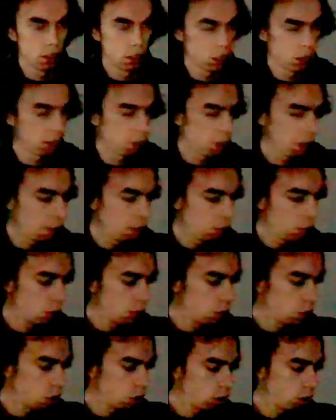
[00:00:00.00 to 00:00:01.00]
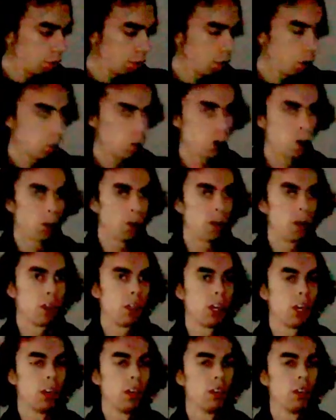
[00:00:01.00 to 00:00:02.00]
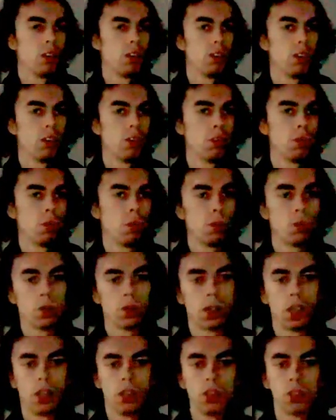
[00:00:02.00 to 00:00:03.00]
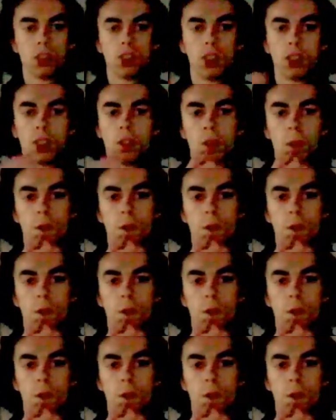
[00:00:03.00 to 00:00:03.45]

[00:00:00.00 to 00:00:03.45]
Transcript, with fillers: Sometimes also in the poorer, in countries.